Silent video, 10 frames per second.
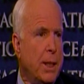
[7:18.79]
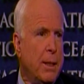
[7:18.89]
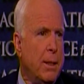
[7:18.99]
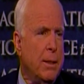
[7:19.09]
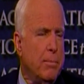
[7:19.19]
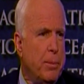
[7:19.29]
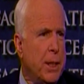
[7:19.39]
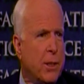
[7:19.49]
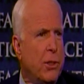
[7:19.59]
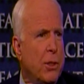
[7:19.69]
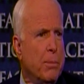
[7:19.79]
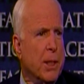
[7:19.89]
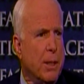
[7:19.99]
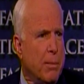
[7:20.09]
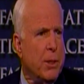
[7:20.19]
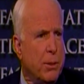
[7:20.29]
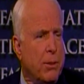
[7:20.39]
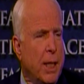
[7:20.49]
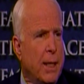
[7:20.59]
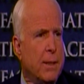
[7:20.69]
Dick Durbin, the
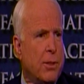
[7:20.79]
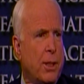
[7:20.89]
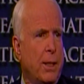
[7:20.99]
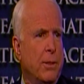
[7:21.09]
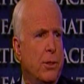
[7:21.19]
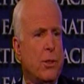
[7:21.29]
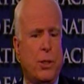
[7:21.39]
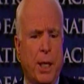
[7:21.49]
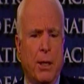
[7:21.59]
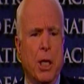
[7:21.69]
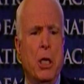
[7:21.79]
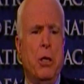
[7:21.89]
#2 guy in the Senate, just said,